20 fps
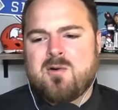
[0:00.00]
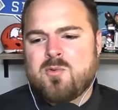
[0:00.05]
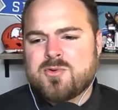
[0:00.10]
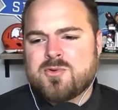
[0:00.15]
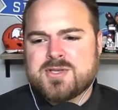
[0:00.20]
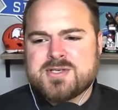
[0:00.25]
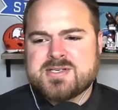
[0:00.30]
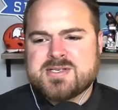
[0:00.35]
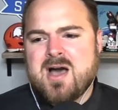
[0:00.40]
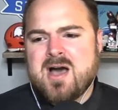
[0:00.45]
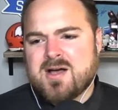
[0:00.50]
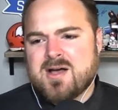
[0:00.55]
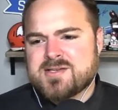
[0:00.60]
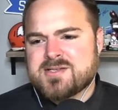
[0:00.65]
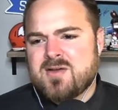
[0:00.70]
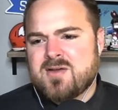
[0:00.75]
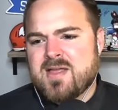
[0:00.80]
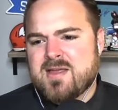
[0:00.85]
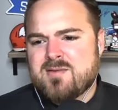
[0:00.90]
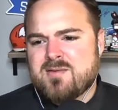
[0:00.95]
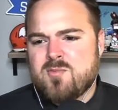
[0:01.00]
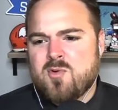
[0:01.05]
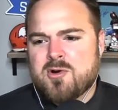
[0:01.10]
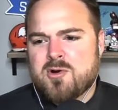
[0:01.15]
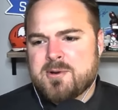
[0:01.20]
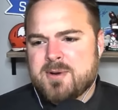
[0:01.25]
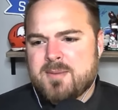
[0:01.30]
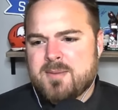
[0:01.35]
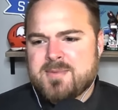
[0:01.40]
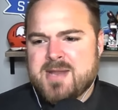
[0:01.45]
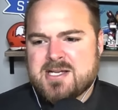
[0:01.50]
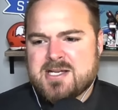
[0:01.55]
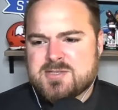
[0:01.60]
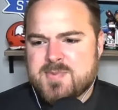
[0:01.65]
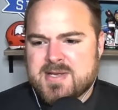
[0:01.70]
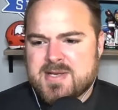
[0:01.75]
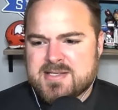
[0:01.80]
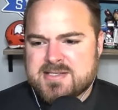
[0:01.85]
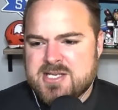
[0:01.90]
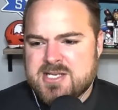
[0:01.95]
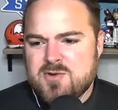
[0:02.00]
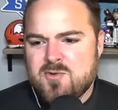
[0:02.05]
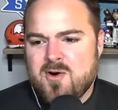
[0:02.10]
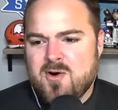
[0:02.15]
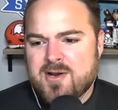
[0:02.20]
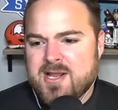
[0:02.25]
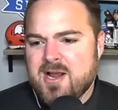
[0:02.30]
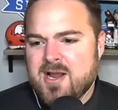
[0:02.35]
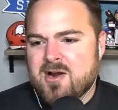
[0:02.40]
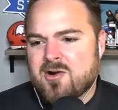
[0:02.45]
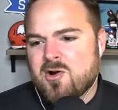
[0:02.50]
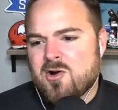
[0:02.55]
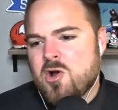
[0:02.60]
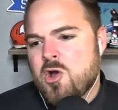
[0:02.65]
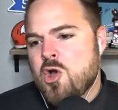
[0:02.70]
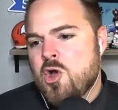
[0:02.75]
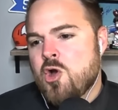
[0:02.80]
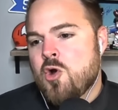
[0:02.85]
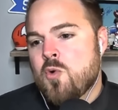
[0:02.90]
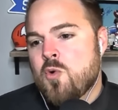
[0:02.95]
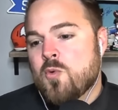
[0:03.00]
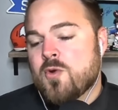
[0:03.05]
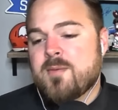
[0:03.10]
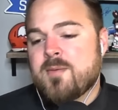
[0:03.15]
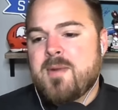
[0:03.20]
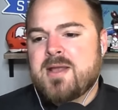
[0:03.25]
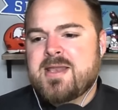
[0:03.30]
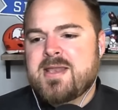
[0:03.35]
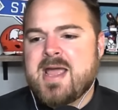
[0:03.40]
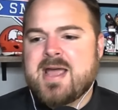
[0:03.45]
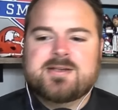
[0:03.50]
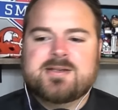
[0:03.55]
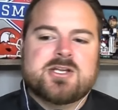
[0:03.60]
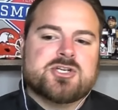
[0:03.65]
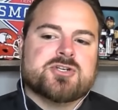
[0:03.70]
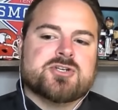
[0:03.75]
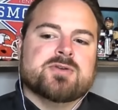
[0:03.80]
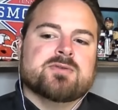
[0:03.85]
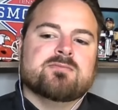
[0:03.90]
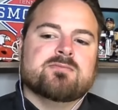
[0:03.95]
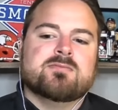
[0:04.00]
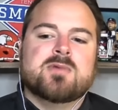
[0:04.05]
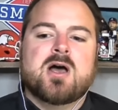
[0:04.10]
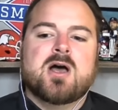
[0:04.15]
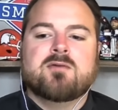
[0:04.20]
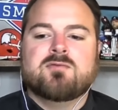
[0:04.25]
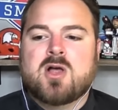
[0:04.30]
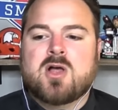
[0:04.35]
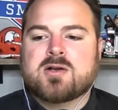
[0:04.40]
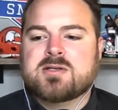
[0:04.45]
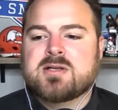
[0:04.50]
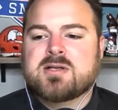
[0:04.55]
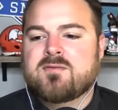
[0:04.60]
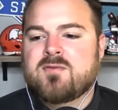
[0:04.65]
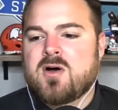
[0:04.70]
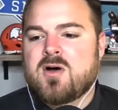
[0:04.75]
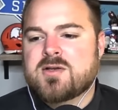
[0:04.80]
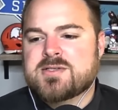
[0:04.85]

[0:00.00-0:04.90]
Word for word: We'll discuss all that and more coming up next. We continue on here with a Monday edition of Locked On Ball.